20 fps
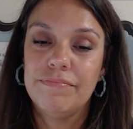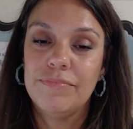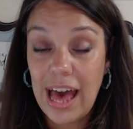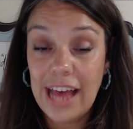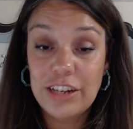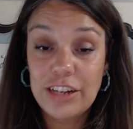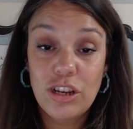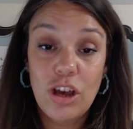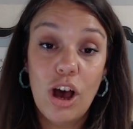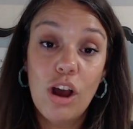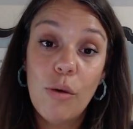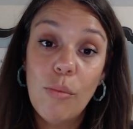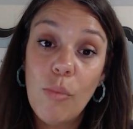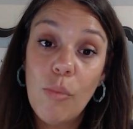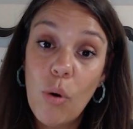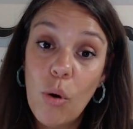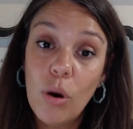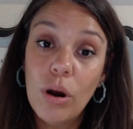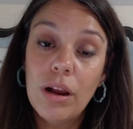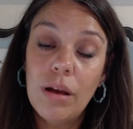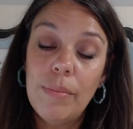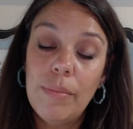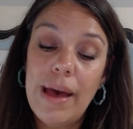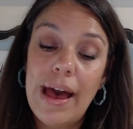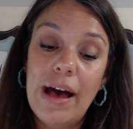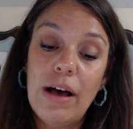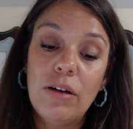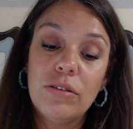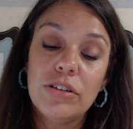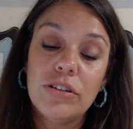I talk more
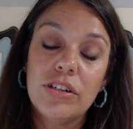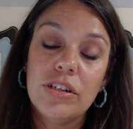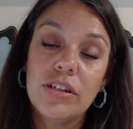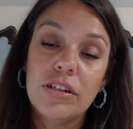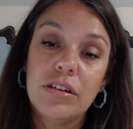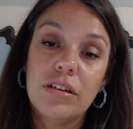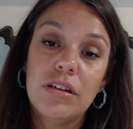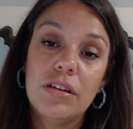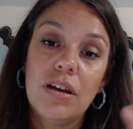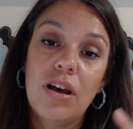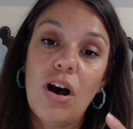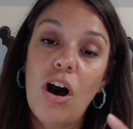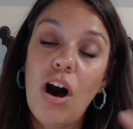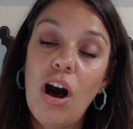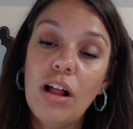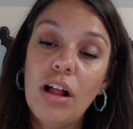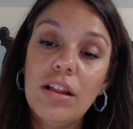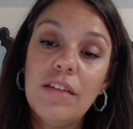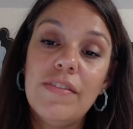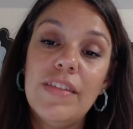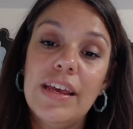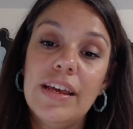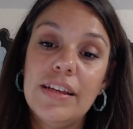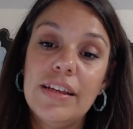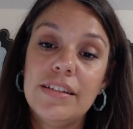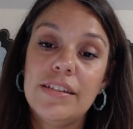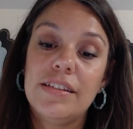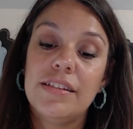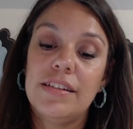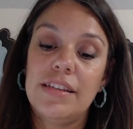about all of
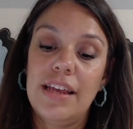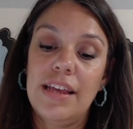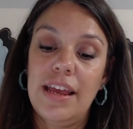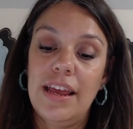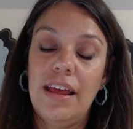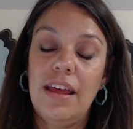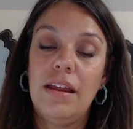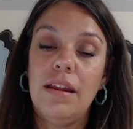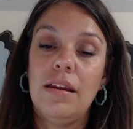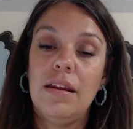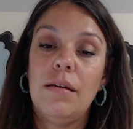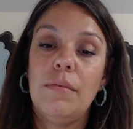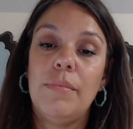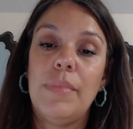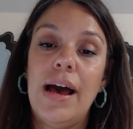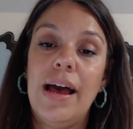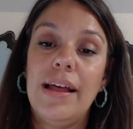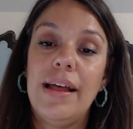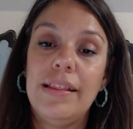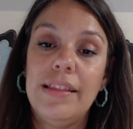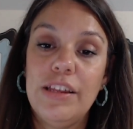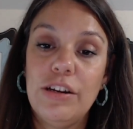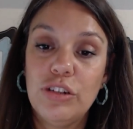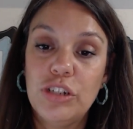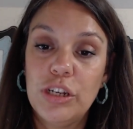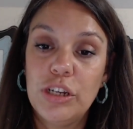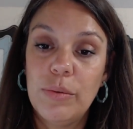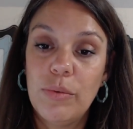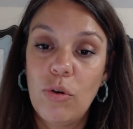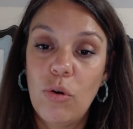this in my
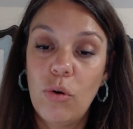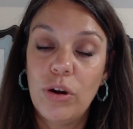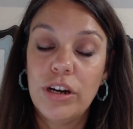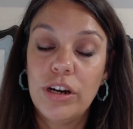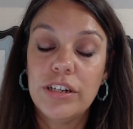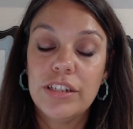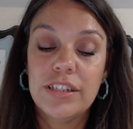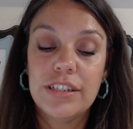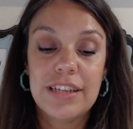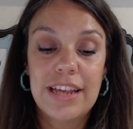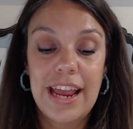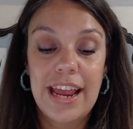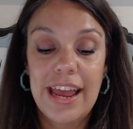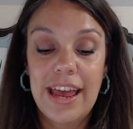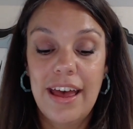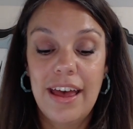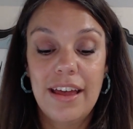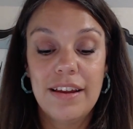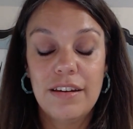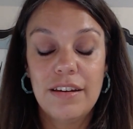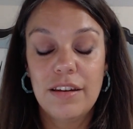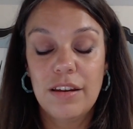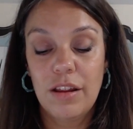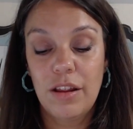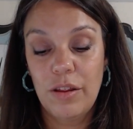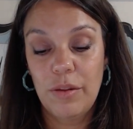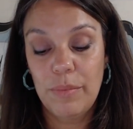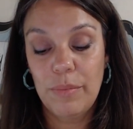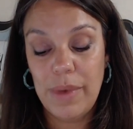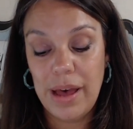leadership course and
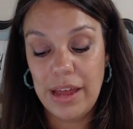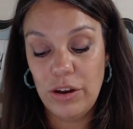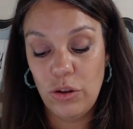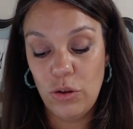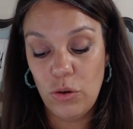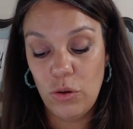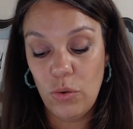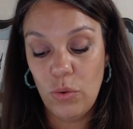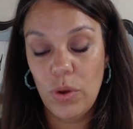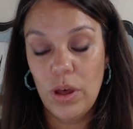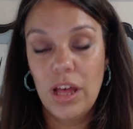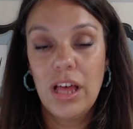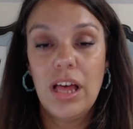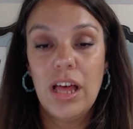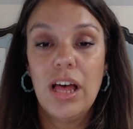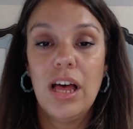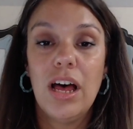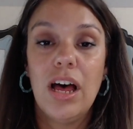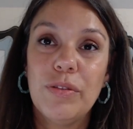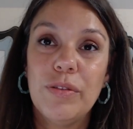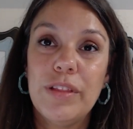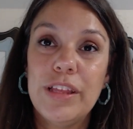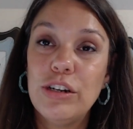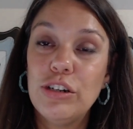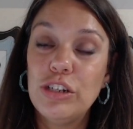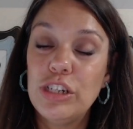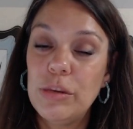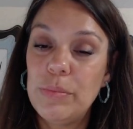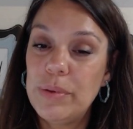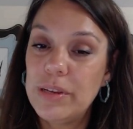my new
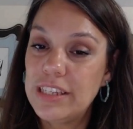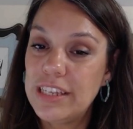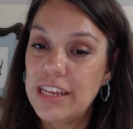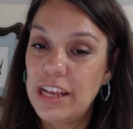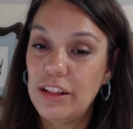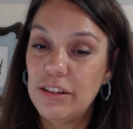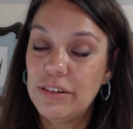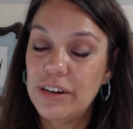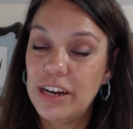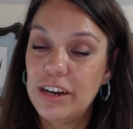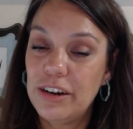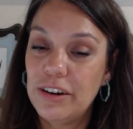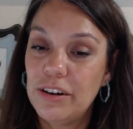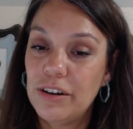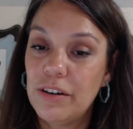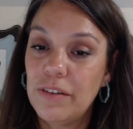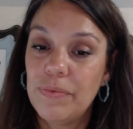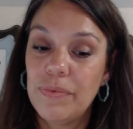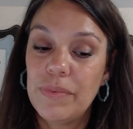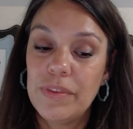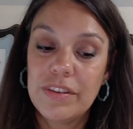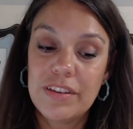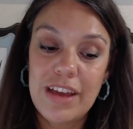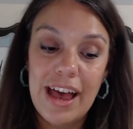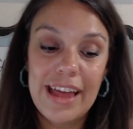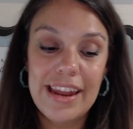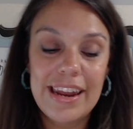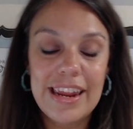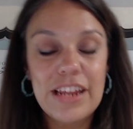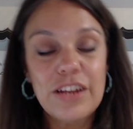leadership accelerator
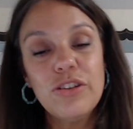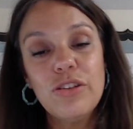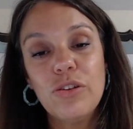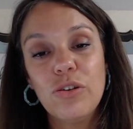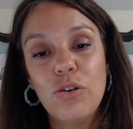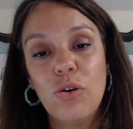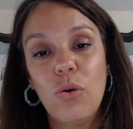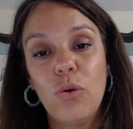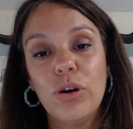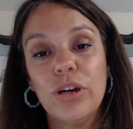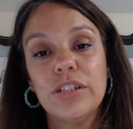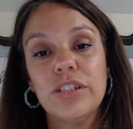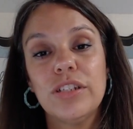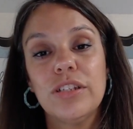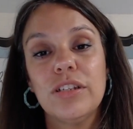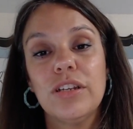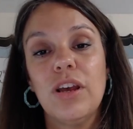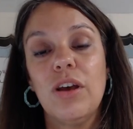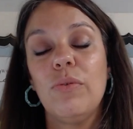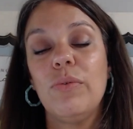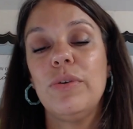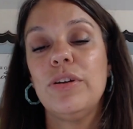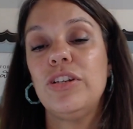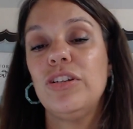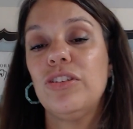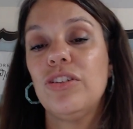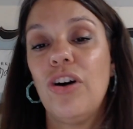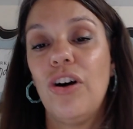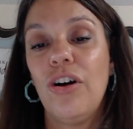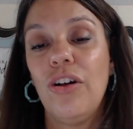tied into the course, which
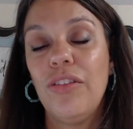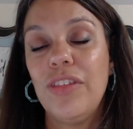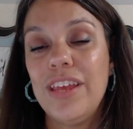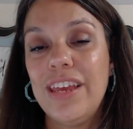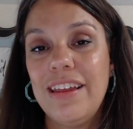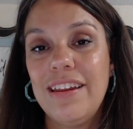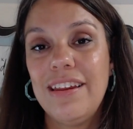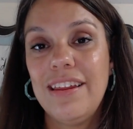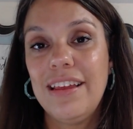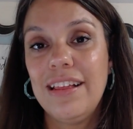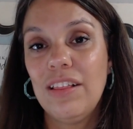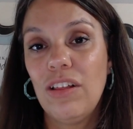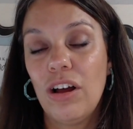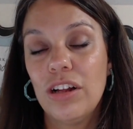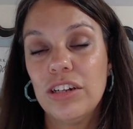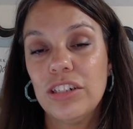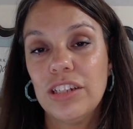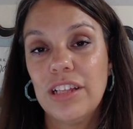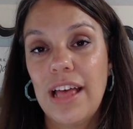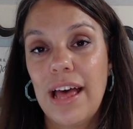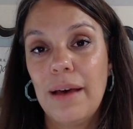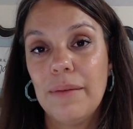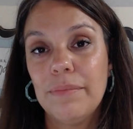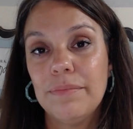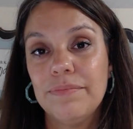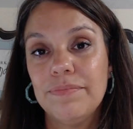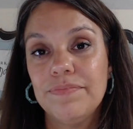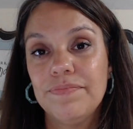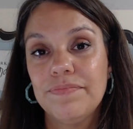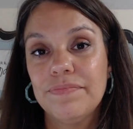is called the ED Launch
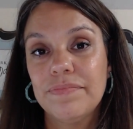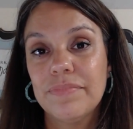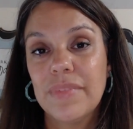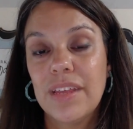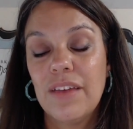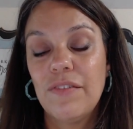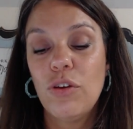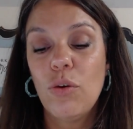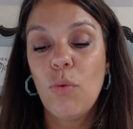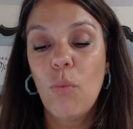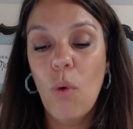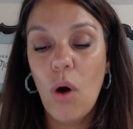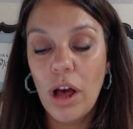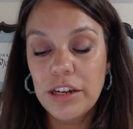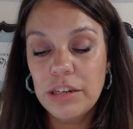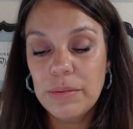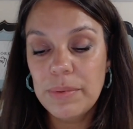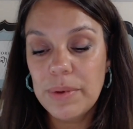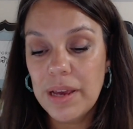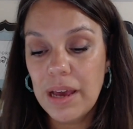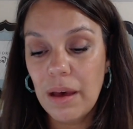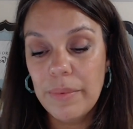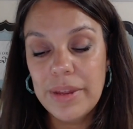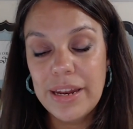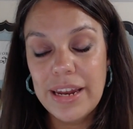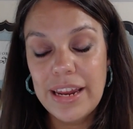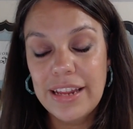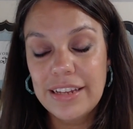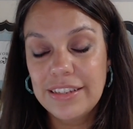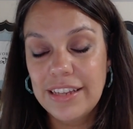Lab. If you want to become
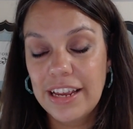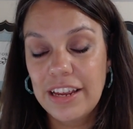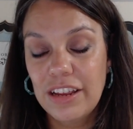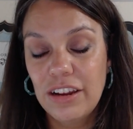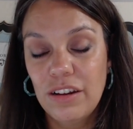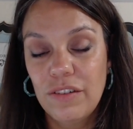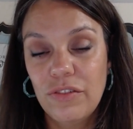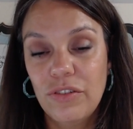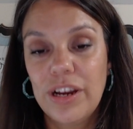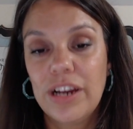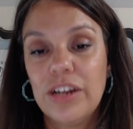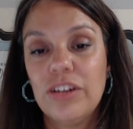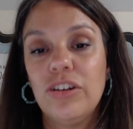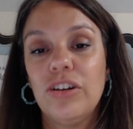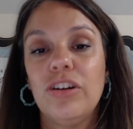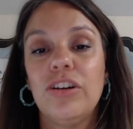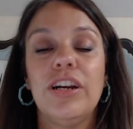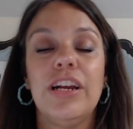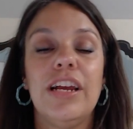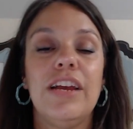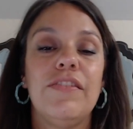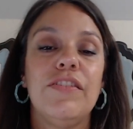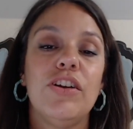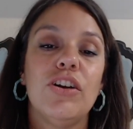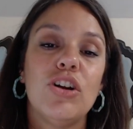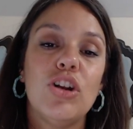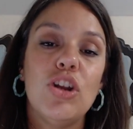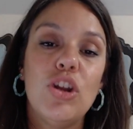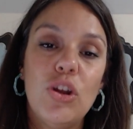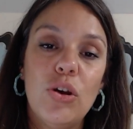an executive director, if
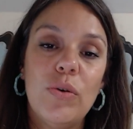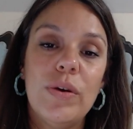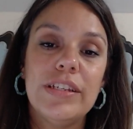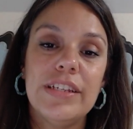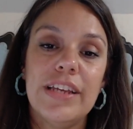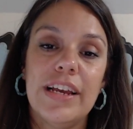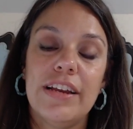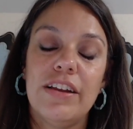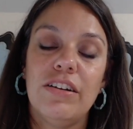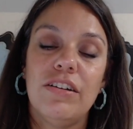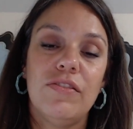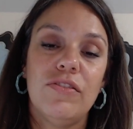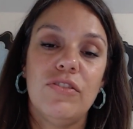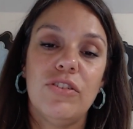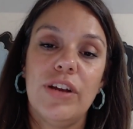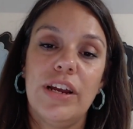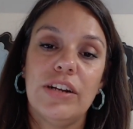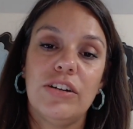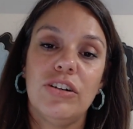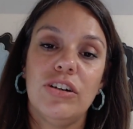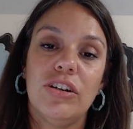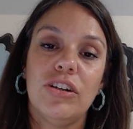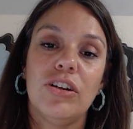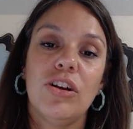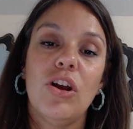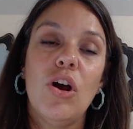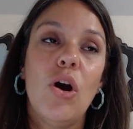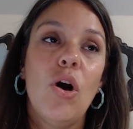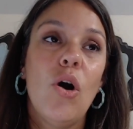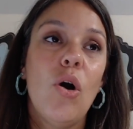you're a new executive director,
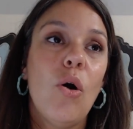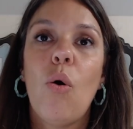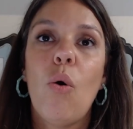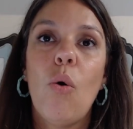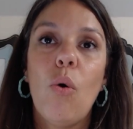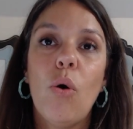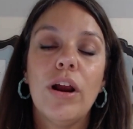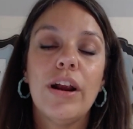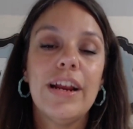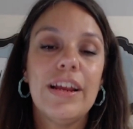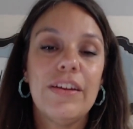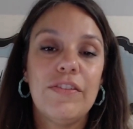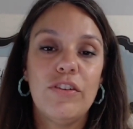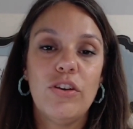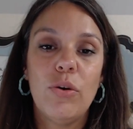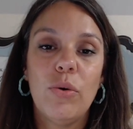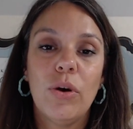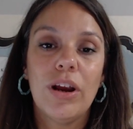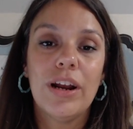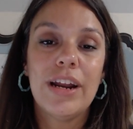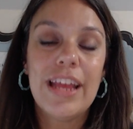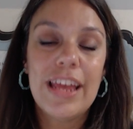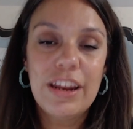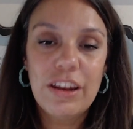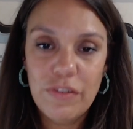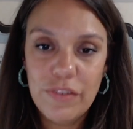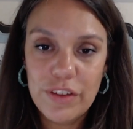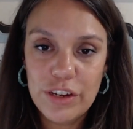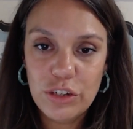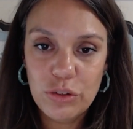or if you are an
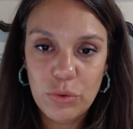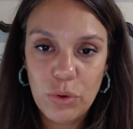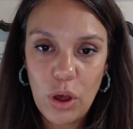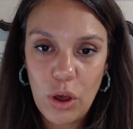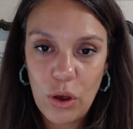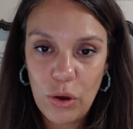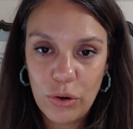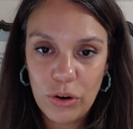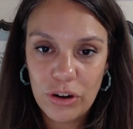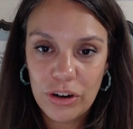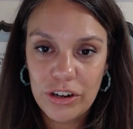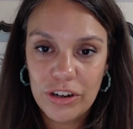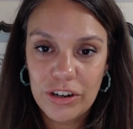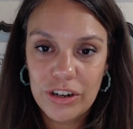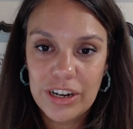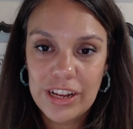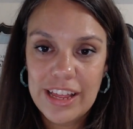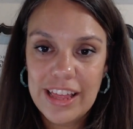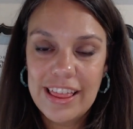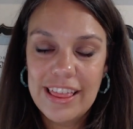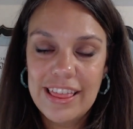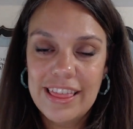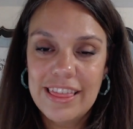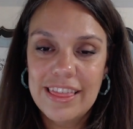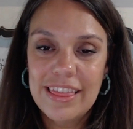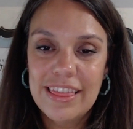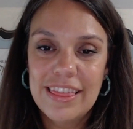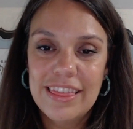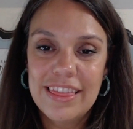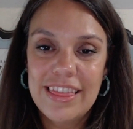individual owner
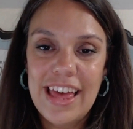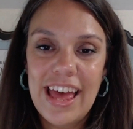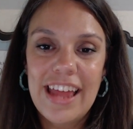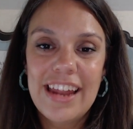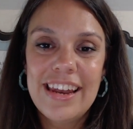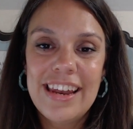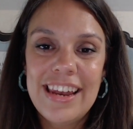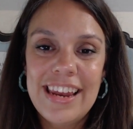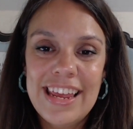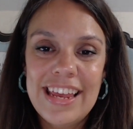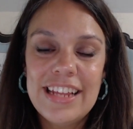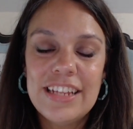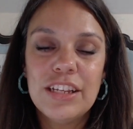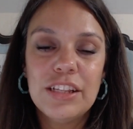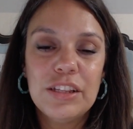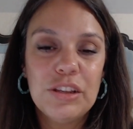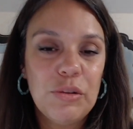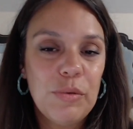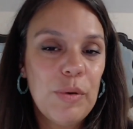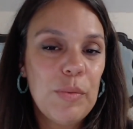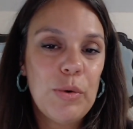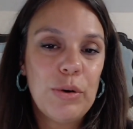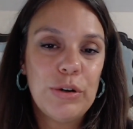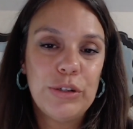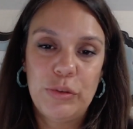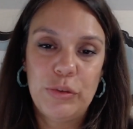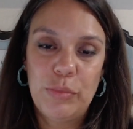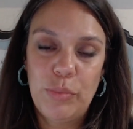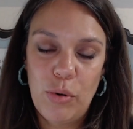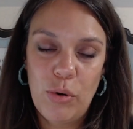that needs a little bit more
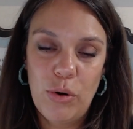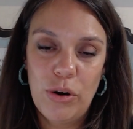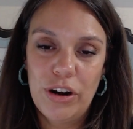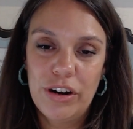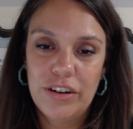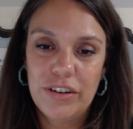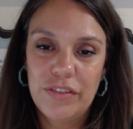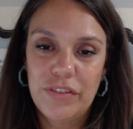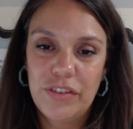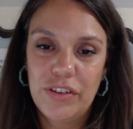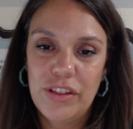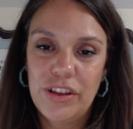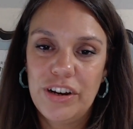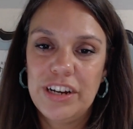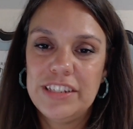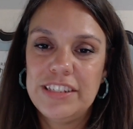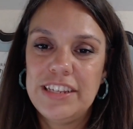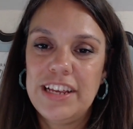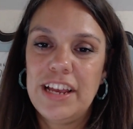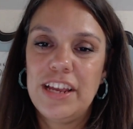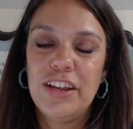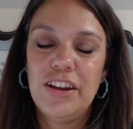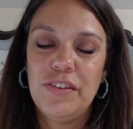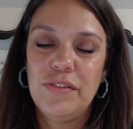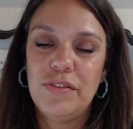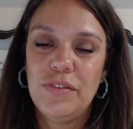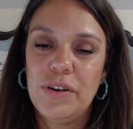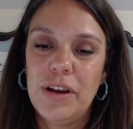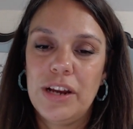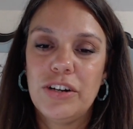support for their
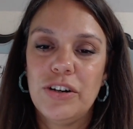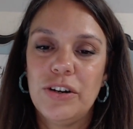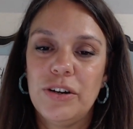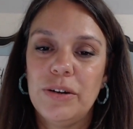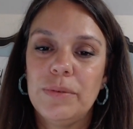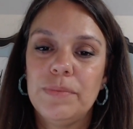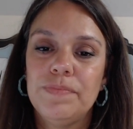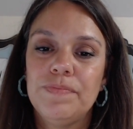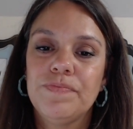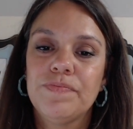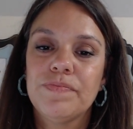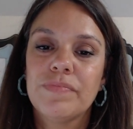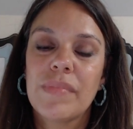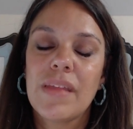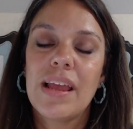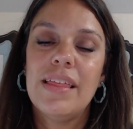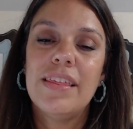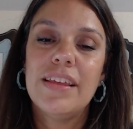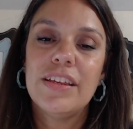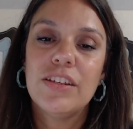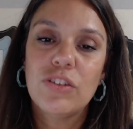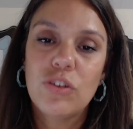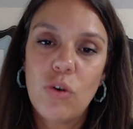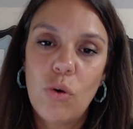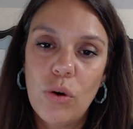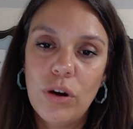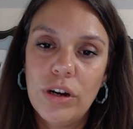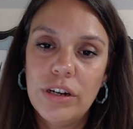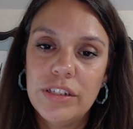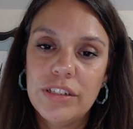executive director, this
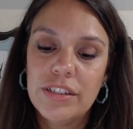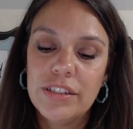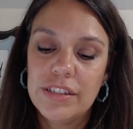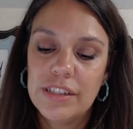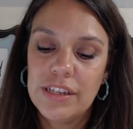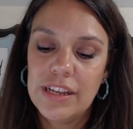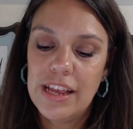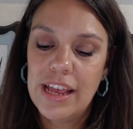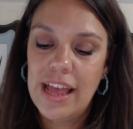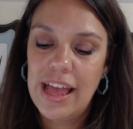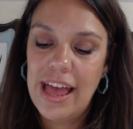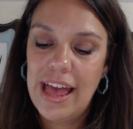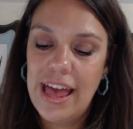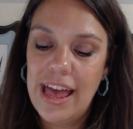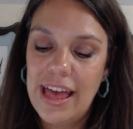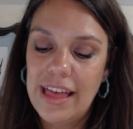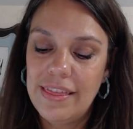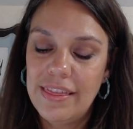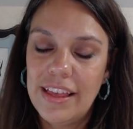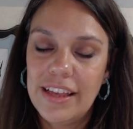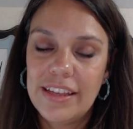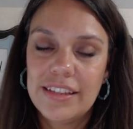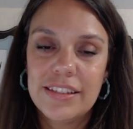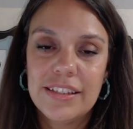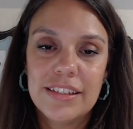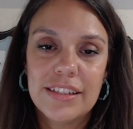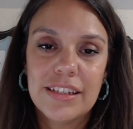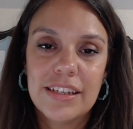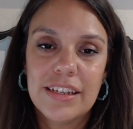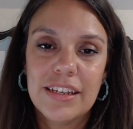course and
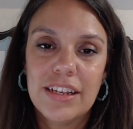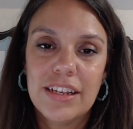this